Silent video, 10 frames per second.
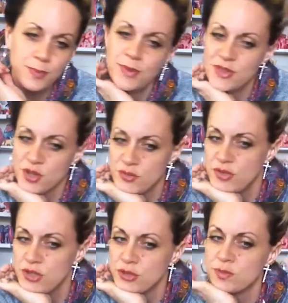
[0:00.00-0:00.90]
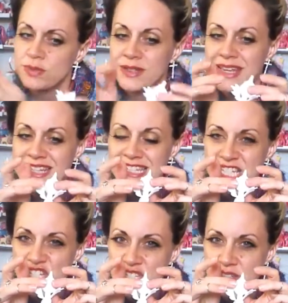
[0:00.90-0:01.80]
But they're
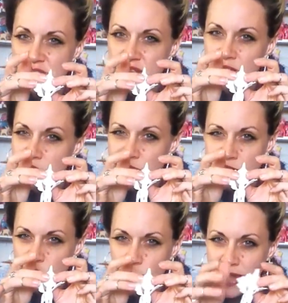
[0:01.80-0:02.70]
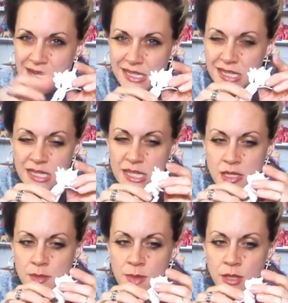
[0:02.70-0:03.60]
indentions, so painting
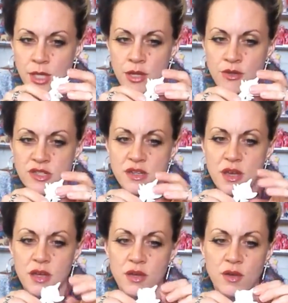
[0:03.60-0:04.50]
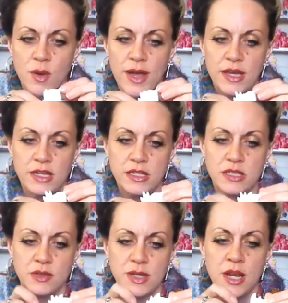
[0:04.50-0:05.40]
them alone is not quite going to
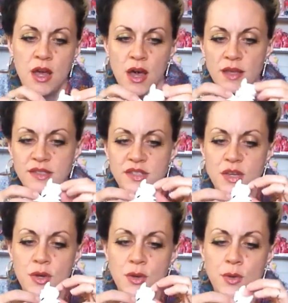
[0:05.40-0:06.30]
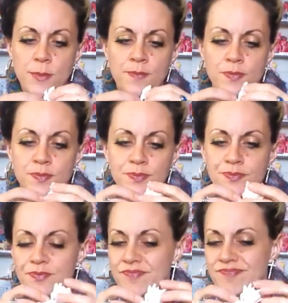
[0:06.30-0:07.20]
do it. Also,
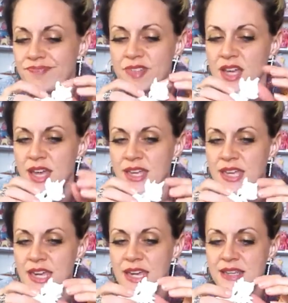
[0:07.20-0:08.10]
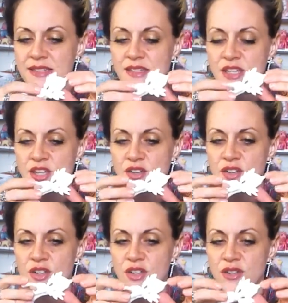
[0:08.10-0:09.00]
I guess
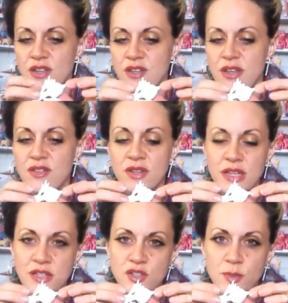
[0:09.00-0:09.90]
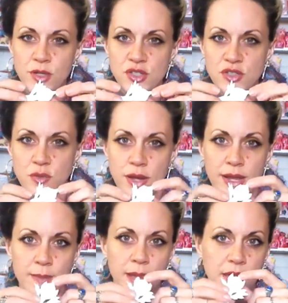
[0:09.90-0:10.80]
you'd either need to purchase or
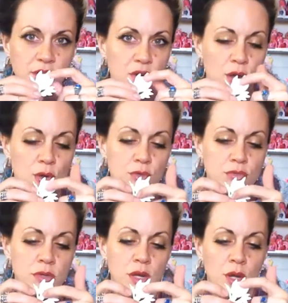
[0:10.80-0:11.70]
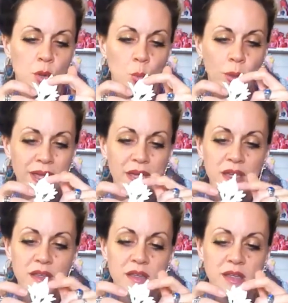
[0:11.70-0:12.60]
hand make your own wig